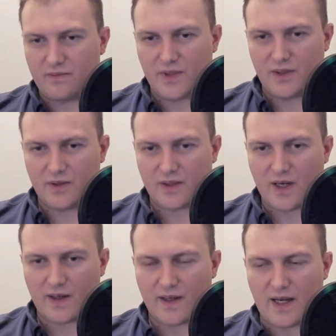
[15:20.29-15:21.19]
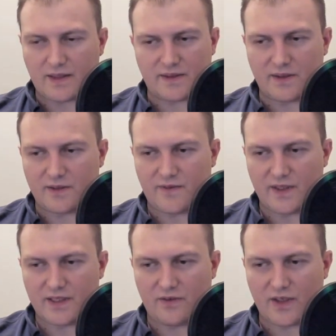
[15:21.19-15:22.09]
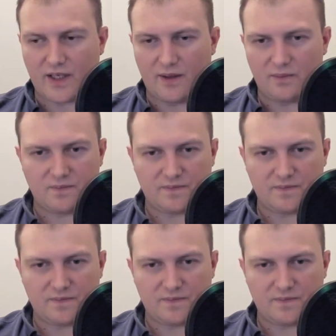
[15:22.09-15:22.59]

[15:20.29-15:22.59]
You're not going to access those funds ever again,